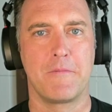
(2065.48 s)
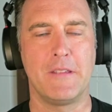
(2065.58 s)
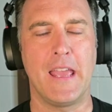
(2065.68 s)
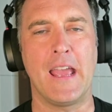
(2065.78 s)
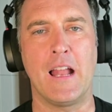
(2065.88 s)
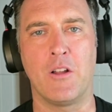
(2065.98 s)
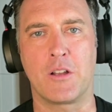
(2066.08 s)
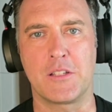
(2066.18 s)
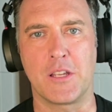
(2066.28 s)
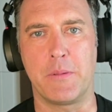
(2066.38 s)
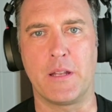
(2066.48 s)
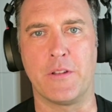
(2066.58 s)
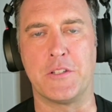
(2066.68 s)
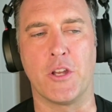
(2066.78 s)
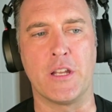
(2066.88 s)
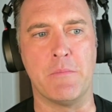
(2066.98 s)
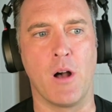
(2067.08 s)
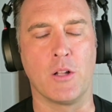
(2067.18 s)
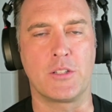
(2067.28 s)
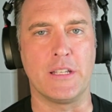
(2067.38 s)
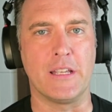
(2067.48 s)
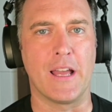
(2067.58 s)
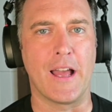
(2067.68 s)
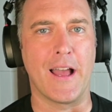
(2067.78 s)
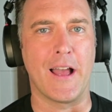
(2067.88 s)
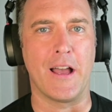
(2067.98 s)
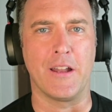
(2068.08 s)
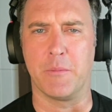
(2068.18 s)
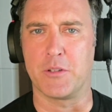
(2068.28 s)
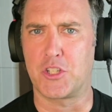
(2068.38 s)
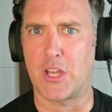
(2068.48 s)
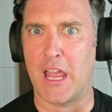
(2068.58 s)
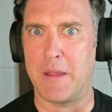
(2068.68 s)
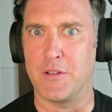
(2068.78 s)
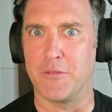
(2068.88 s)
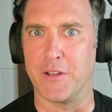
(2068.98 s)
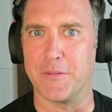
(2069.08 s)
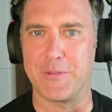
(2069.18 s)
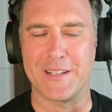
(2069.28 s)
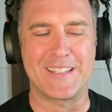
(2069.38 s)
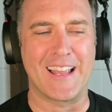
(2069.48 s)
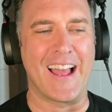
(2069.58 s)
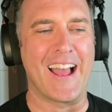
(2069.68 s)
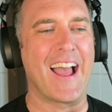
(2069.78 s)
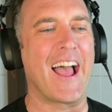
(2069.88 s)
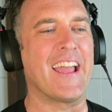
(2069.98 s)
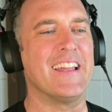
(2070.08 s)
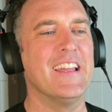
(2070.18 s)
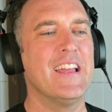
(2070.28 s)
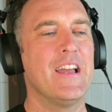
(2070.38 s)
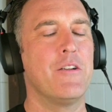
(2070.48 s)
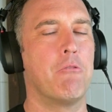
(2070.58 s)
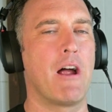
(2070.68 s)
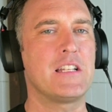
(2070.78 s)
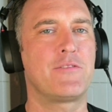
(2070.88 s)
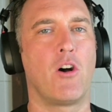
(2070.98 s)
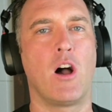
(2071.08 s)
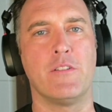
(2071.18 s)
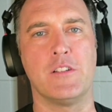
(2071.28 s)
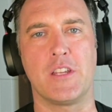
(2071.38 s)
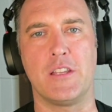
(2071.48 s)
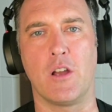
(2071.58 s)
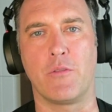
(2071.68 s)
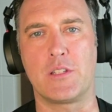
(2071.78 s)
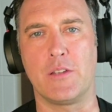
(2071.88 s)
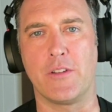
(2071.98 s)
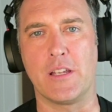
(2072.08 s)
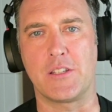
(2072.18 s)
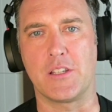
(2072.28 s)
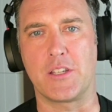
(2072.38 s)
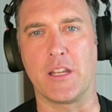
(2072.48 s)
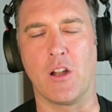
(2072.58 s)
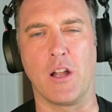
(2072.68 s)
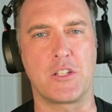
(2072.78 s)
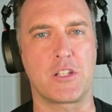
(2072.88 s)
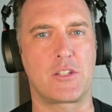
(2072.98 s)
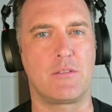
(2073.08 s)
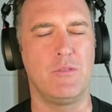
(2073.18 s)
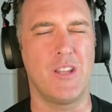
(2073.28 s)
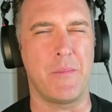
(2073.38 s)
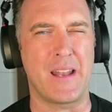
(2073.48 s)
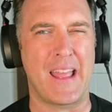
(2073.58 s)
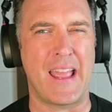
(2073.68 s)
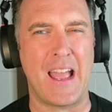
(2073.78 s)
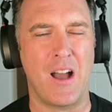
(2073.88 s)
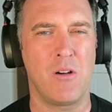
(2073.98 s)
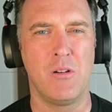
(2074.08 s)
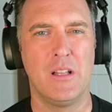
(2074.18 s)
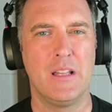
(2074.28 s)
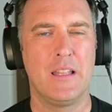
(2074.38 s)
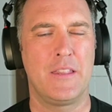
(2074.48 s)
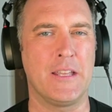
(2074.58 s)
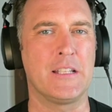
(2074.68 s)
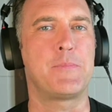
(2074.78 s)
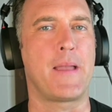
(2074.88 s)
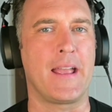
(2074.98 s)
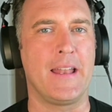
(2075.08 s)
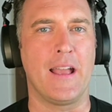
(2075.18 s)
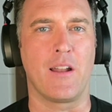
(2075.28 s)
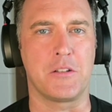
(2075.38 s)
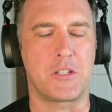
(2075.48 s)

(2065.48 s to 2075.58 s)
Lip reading: Yeah, look, it's a bit of a dirty multi, and I'm ashamed of it. But, hey, race 5 in Sydney, obviously via Sistine. No matter how things pan out,